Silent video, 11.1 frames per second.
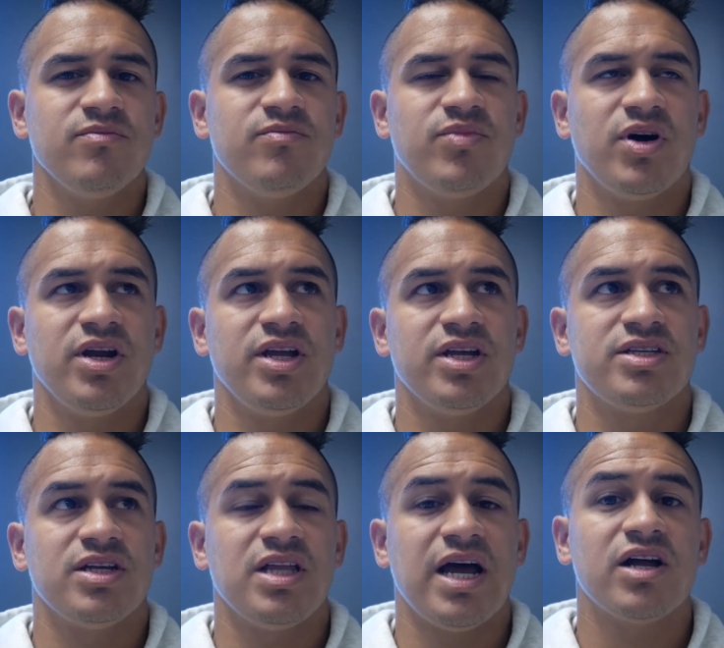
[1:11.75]
but it's a
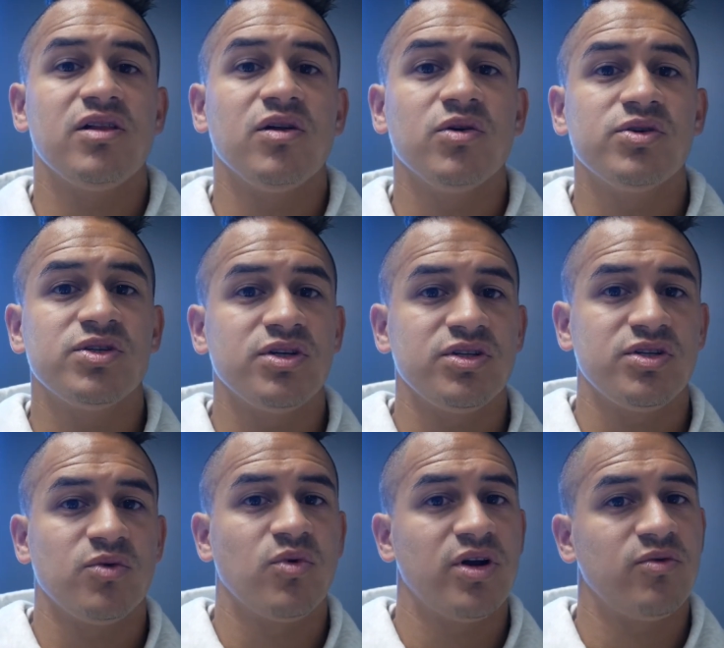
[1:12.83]
lot closer to
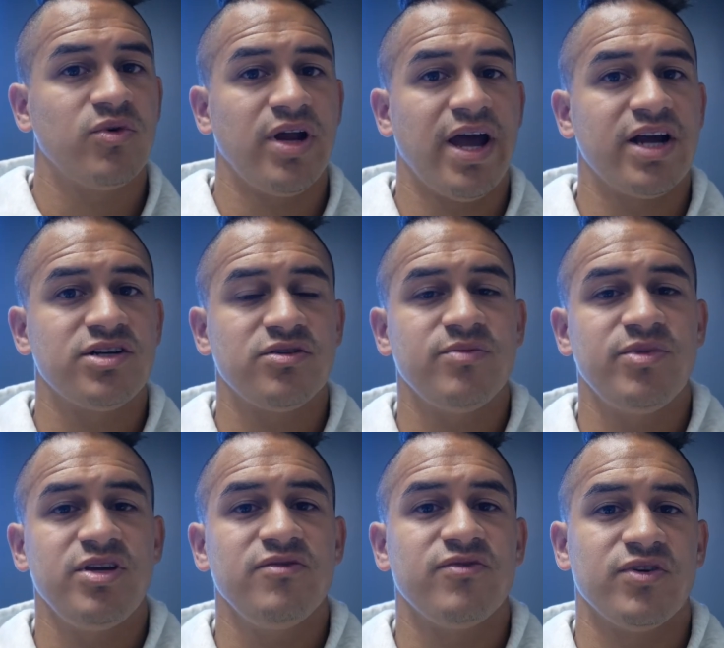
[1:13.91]
what it would actually
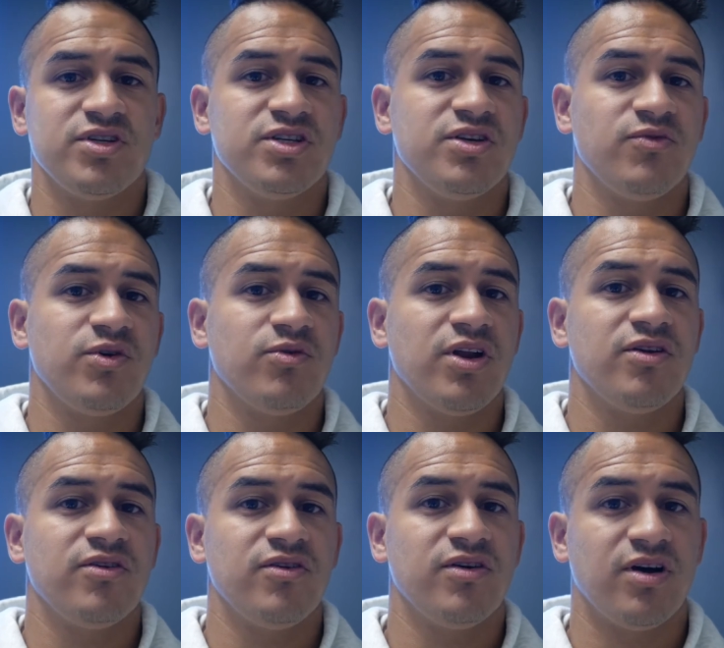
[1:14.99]
be versus if we read it
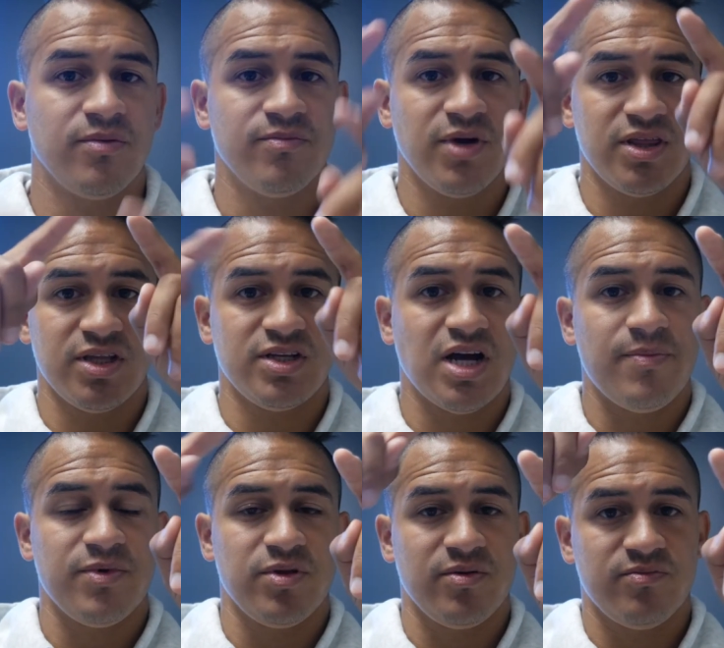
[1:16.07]
at the top
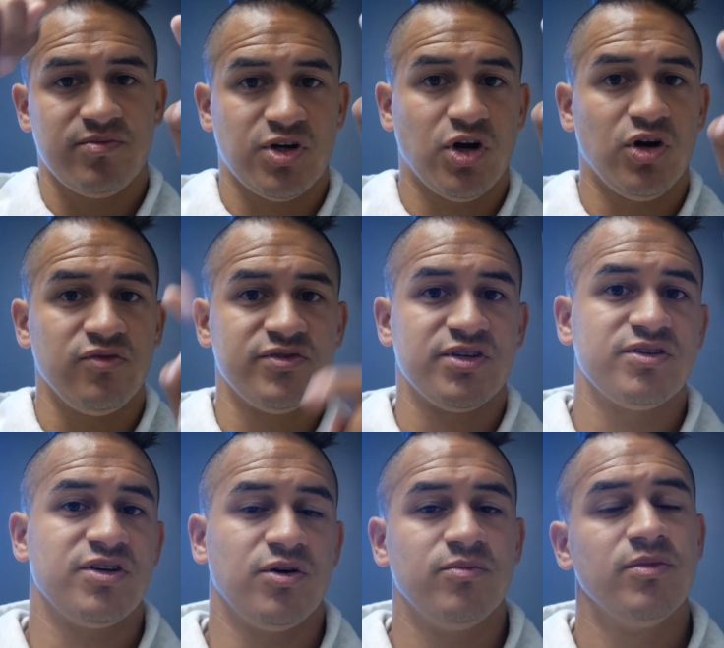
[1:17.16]
of the curves. So